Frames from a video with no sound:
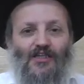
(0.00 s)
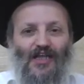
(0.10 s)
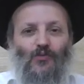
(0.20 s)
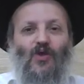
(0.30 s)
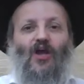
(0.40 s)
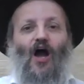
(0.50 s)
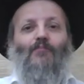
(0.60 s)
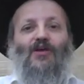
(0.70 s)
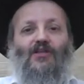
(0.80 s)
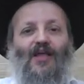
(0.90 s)
that we're
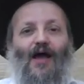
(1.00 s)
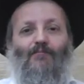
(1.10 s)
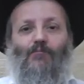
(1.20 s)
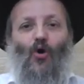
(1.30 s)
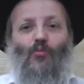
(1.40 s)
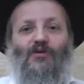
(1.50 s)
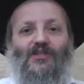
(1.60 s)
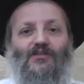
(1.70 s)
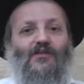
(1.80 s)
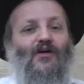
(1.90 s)
coming to a
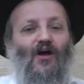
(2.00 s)
moment